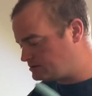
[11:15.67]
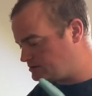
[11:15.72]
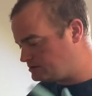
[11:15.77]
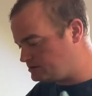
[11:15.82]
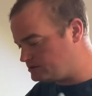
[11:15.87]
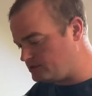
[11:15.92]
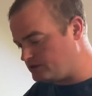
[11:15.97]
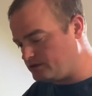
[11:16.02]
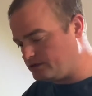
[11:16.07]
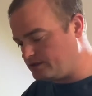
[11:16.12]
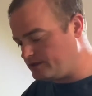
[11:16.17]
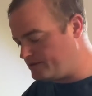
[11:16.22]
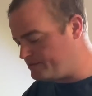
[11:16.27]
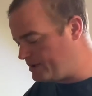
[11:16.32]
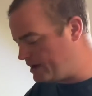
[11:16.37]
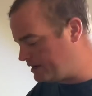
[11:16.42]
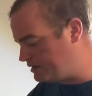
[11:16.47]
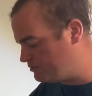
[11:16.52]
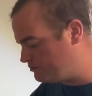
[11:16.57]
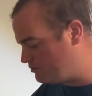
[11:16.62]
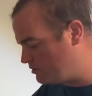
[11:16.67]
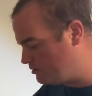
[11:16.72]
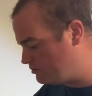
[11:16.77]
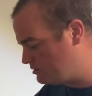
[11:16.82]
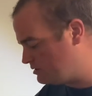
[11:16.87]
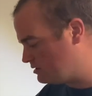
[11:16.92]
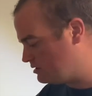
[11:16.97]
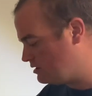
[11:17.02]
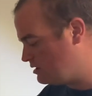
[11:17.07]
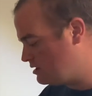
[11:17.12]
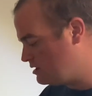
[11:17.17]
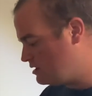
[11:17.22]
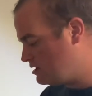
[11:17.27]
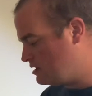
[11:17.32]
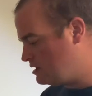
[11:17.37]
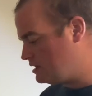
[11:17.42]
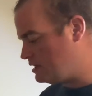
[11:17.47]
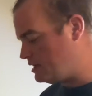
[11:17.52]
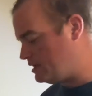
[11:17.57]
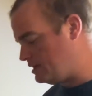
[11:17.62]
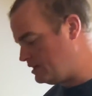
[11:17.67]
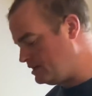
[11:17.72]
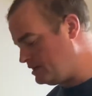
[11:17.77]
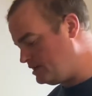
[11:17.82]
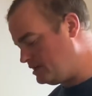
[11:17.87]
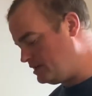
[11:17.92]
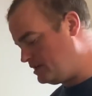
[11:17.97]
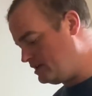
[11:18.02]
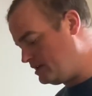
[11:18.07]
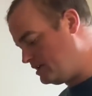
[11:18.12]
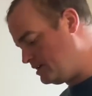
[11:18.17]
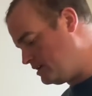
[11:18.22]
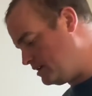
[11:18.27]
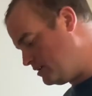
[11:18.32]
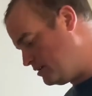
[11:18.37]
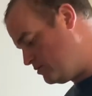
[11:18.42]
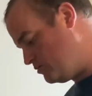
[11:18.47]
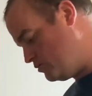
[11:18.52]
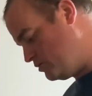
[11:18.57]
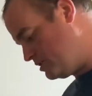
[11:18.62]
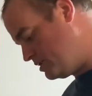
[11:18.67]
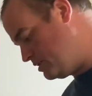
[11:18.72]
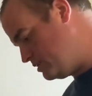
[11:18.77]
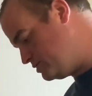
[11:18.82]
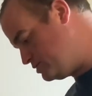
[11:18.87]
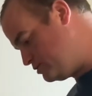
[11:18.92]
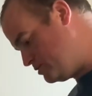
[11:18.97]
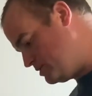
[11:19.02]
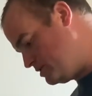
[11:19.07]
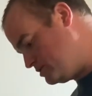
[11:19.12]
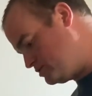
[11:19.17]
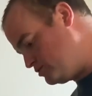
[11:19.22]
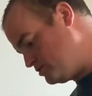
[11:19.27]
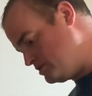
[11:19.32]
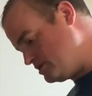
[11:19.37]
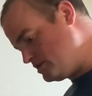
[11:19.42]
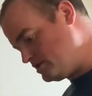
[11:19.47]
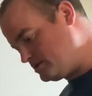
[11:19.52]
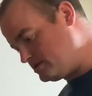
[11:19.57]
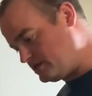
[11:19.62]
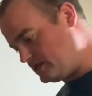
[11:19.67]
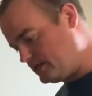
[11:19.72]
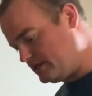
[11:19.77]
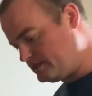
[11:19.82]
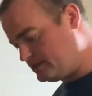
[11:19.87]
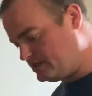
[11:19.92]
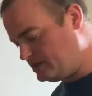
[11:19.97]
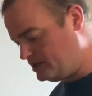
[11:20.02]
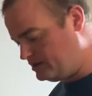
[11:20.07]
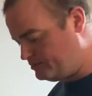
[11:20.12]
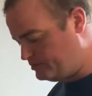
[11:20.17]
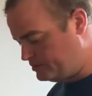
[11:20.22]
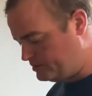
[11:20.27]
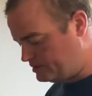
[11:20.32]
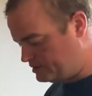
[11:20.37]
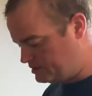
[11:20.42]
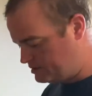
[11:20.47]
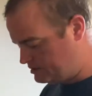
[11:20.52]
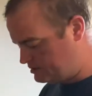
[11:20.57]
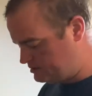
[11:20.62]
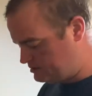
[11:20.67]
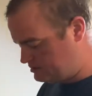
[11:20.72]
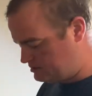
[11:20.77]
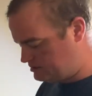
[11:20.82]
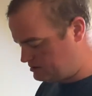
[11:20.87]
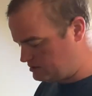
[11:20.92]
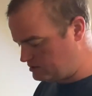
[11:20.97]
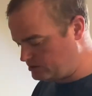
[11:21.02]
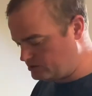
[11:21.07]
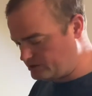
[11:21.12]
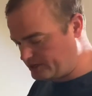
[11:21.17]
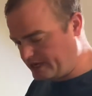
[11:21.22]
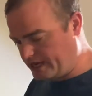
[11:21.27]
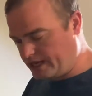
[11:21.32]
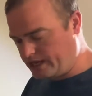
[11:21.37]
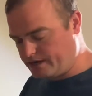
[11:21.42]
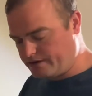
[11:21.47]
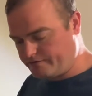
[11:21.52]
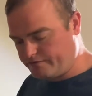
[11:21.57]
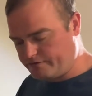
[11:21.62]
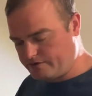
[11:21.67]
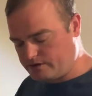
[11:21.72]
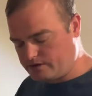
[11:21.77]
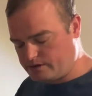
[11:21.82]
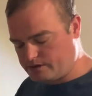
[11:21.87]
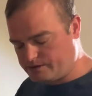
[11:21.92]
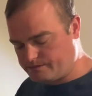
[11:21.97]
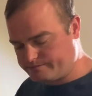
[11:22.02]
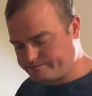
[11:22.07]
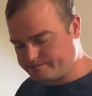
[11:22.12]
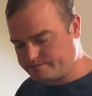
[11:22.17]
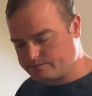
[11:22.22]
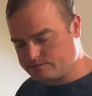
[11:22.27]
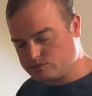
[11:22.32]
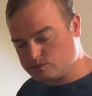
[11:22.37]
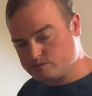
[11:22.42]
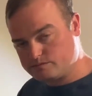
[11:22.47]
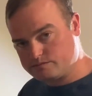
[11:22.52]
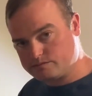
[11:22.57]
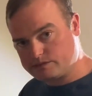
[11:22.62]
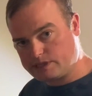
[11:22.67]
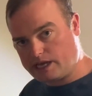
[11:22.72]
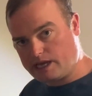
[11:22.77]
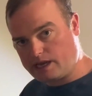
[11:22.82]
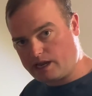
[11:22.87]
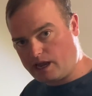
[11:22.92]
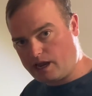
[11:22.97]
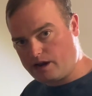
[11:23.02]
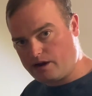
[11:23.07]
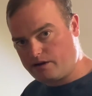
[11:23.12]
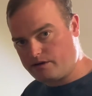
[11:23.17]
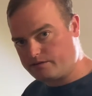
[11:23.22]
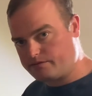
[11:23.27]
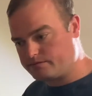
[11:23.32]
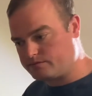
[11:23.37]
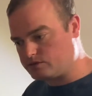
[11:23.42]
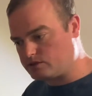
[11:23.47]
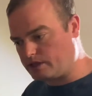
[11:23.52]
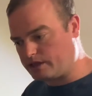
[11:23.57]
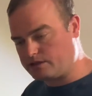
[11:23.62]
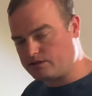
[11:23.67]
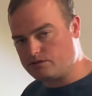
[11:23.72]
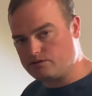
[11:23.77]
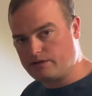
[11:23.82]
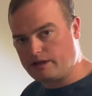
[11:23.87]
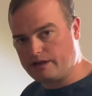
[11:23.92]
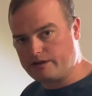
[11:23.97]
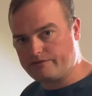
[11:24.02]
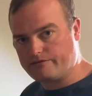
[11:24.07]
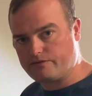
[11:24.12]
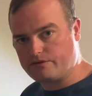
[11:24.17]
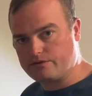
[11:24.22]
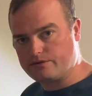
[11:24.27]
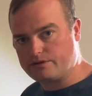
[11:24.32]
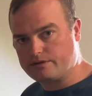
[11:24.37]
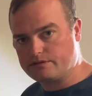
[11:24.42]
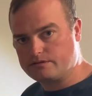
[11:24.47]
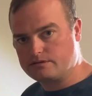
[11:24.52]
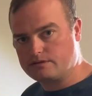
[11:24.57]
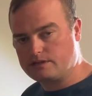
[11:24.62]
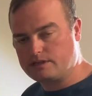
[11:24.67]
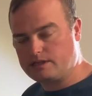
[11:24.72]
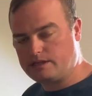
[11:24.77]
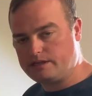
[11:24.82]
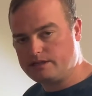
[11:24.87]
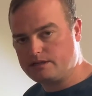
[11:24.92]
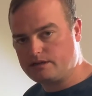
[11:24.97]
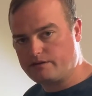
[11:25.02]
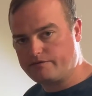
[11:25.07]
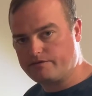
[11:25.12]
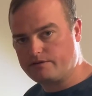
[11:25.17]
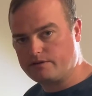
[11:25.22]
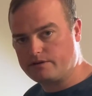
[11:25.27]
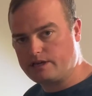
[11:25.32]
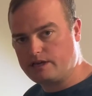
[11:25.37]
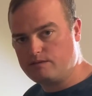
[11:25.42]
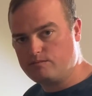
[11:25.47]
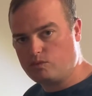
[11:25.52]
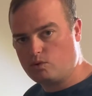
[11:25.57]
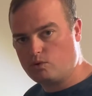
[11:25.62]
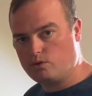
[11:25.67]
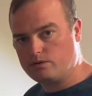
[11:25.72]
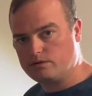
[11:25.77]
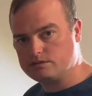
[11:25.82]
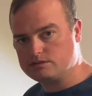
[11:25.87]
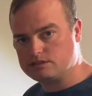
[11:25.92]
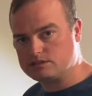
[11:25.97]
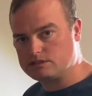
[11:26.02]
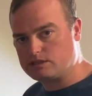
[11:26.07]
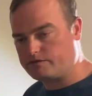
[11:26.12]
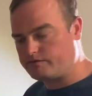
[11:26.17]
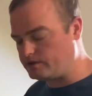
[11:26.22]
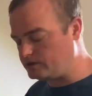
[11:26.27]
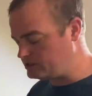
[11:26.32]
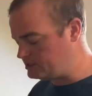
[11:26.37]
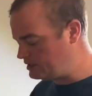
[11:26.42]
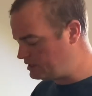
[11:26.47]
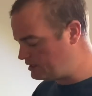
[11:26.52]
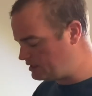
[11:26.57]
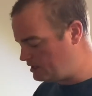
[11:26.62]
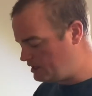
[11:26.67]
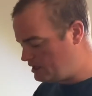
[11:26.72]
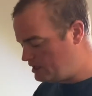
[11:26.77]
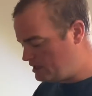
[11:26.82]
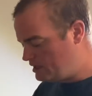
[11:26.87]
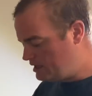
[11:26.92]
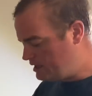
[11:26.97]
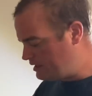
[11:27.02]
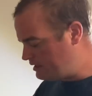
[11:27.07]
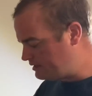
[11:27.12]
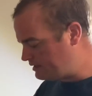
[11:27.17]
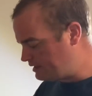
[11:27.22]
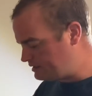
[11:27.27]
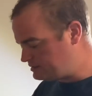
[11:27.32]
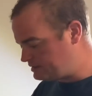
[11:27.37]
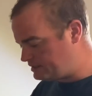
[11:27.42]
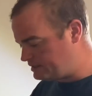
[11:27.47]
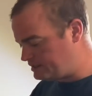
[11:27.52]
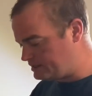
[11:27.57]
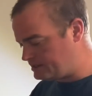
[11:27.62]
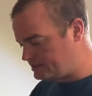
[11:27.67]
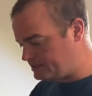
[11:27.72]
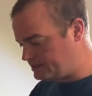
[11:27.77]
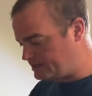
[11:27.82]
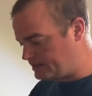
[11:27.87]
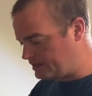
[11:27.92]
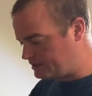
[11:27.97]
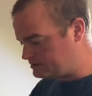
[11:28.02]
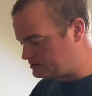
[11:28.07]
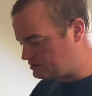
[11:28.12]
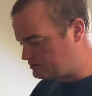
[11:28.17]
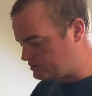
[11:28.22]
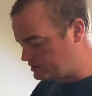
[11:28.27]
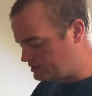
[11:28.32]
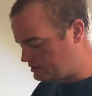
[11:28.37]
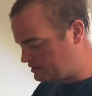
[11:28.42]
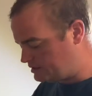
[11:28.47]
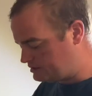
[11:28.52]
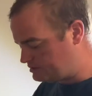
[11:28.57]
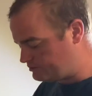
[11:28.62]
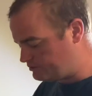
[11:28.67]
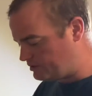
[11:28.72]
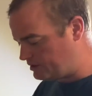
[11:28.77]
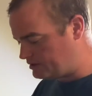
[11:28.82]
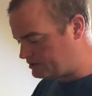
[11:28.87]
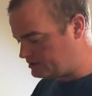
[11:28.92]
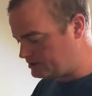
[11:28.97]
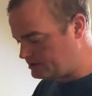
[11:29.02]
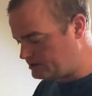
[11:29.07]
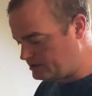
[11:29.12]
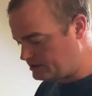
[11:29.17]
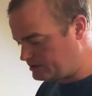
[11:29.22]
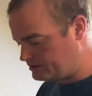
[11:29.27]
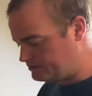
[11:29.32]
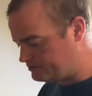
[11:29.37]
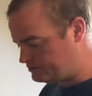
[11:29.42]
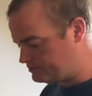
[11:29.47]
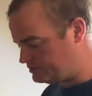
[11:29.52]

you can get back to rolling. And what else? I like to keep a little can of air, like you got for cleaning off your keyboards and stuff like that, in case I need to clean out some of the dust around the